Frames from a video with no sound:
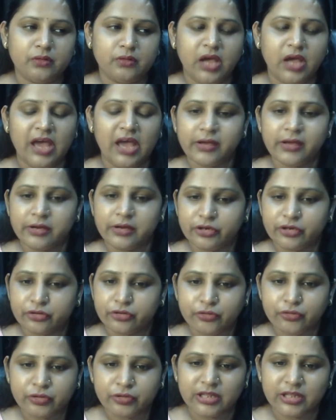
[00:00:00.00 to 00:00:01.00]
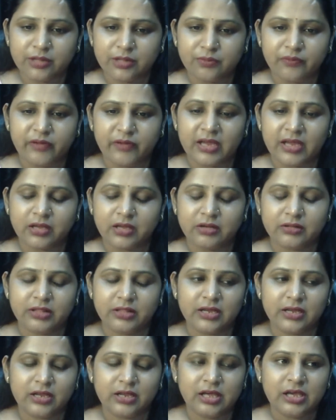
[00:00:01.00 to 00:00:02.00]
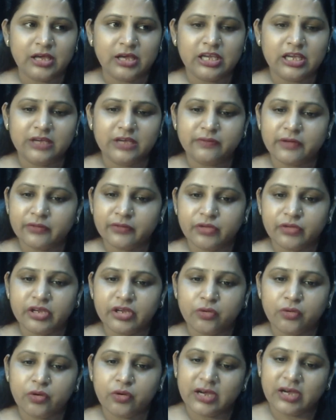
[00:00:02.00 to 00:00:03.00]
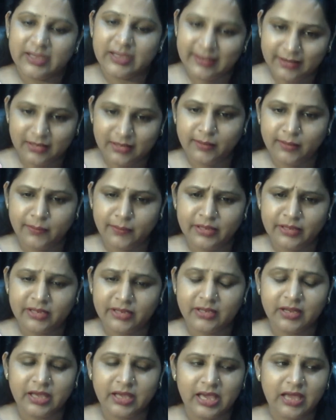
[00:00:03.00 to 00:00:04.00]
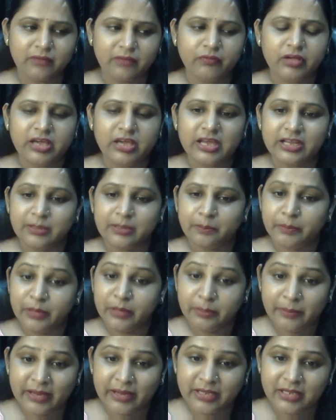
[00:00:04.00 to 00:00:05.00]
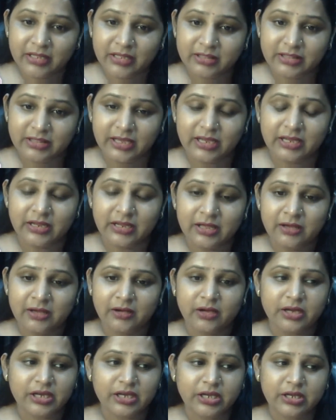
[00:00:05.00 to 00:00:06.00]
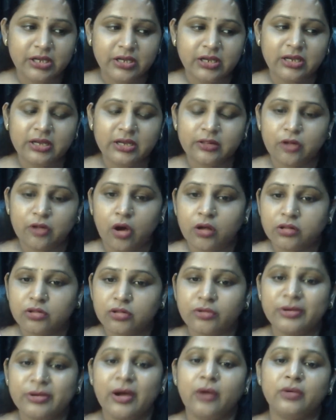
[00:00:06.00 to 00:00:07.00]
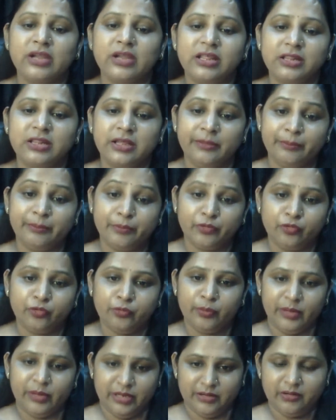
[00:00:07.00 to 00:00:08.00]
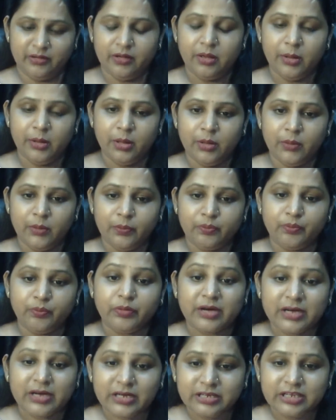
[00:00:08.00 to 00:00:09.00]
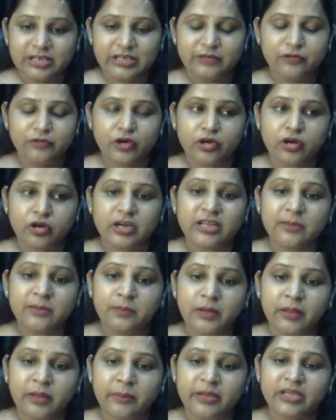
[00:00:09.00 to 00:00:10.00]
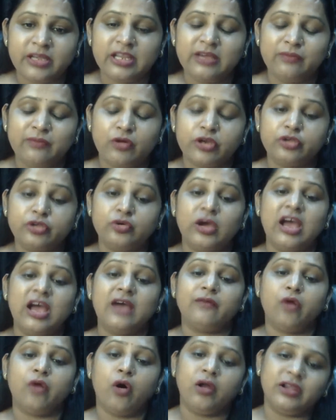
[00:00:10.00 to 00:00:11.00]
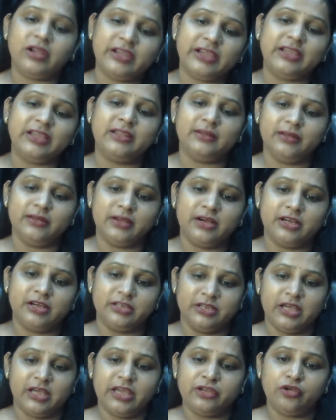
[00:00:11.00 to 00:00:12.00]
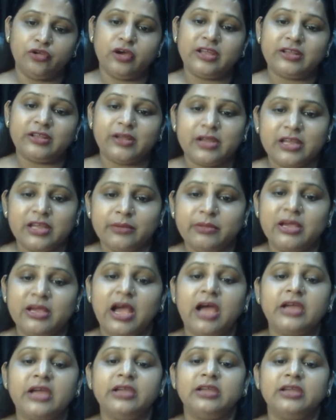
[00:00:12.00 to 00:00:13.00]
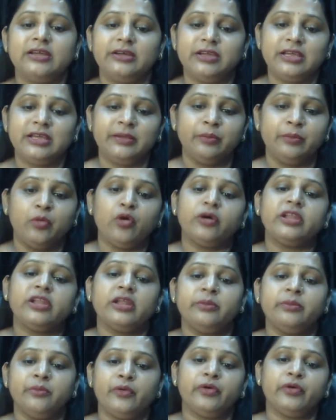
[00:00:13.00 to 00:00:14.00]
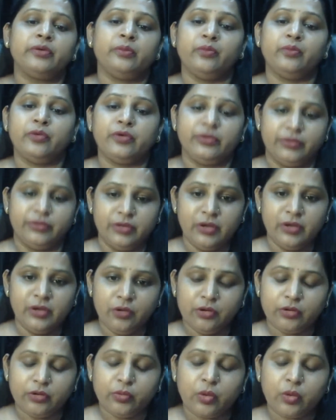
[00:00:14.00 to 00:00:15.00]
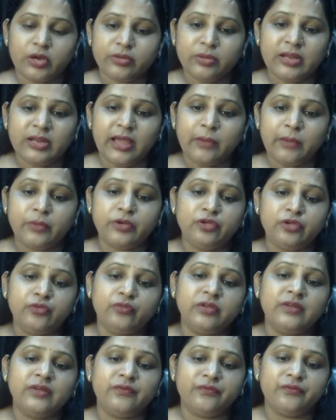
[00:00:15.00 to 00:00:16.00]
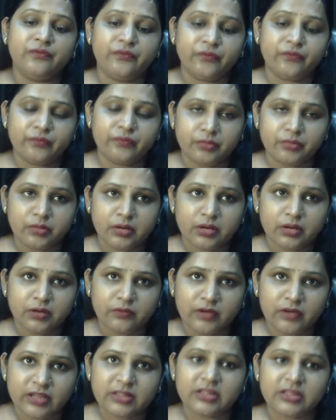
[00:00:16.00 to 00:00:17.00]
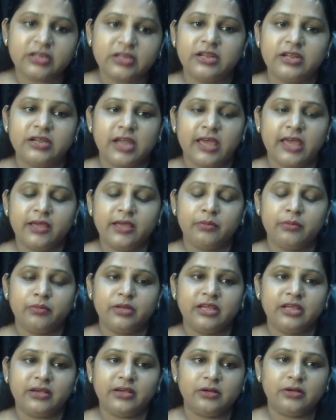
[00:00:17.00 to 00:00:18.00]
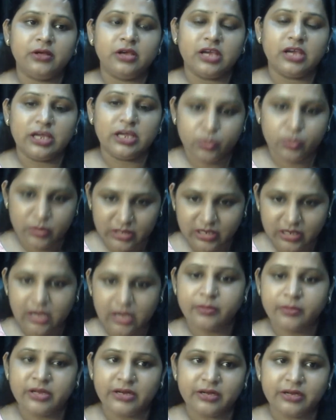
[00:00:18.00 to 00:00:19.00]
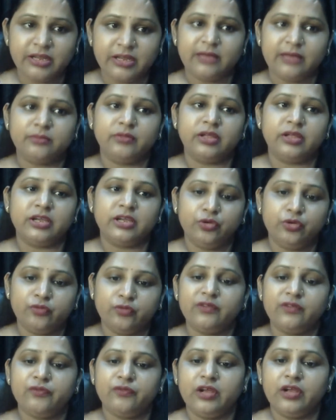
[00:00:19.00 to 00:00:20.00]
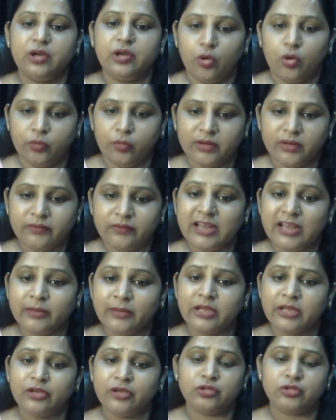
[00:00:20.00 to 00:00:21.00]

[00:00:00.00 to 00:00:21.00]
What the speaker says: I understood this fact that even we know a little bit and we are implementing that, it is also count as improvement. But if you are not implementing what you have already learned and you are running behind learning more and more, what will happen? You will once in a time, like it will come in a time that you will feel overwhelmed and you